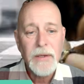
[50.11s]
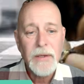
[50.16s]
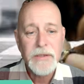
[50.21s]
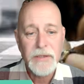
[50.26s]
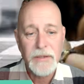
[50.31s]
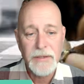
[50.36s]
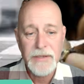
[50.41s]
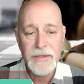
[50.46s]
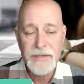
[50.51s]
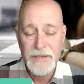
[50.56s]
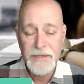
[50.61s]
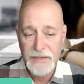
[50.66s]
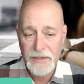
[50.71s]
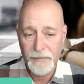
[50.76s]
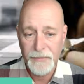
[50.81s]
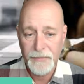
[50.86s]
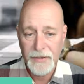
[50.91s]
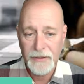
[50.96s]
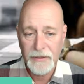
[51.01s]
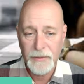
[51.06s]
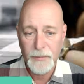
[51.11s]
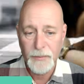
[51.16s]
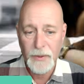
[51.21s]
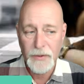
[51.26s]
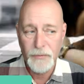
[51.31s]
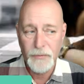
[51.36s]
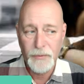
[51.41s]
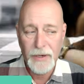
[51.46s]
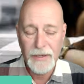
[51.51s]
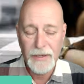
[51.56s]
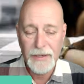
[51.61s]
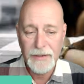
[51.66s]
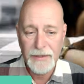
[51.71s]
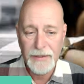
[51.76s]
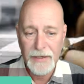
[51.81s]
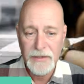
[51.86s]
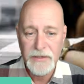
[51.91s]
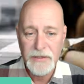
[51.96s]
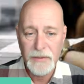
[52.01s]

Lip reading: So this is something that we really need